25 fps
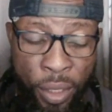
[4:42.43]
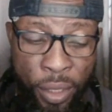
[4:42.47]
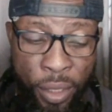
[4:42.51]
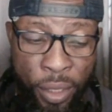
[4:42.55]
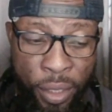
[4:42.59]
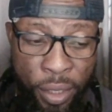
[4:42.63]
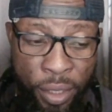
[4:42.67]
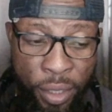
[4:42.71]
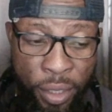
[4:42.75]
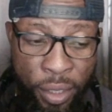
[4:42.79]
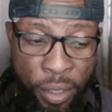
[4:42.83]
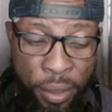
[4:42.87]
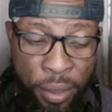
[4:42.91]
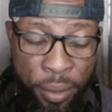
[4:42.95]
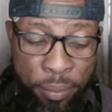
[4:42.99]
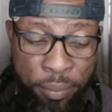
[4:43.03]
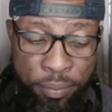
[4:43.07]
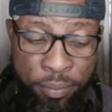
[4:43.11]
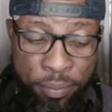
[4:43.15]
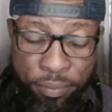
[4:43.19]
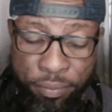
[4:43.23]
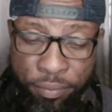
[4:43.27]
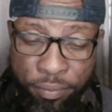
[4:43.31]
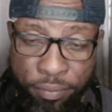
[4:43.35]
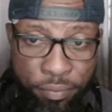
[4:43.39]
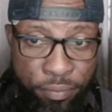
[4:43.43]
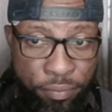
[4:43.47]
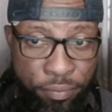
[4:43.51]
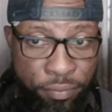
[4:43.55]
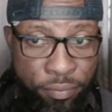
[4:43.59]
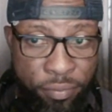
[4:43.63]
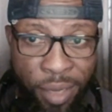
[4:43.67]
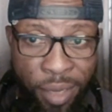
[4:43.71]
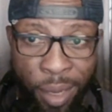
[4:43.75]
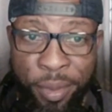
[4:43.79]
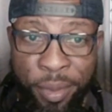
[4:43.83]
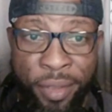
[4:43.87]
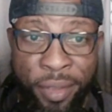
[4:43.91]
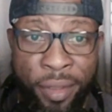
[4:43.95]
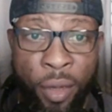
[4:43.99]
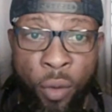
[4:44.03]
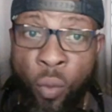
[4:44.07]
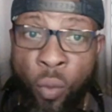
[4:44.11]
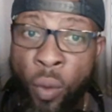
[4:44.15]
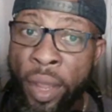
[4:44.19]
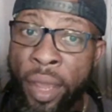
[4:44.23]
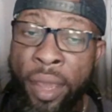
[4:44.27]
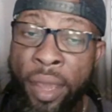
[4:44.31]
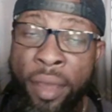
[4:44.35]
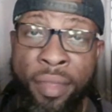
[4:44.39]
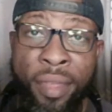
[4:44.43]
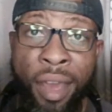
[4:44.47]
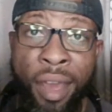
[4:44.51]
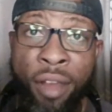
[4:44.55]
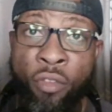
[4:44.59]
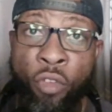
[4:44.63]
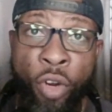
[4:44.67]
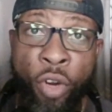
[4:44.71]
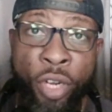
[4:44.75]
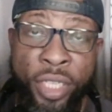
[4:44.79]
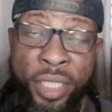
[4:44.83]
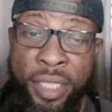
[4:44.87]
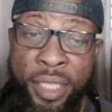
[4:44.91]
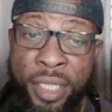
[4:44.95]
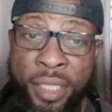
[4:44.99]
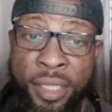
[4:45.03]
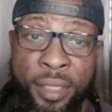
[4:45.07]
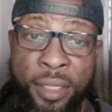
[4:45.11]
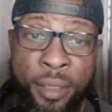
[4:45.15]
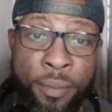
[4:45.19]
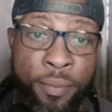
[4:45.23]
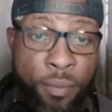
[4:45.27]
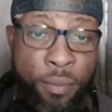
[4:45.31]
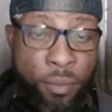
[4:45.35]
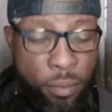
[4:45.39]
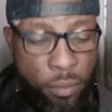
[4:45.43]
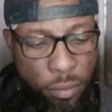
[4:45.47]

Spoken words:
I mean, the way their voices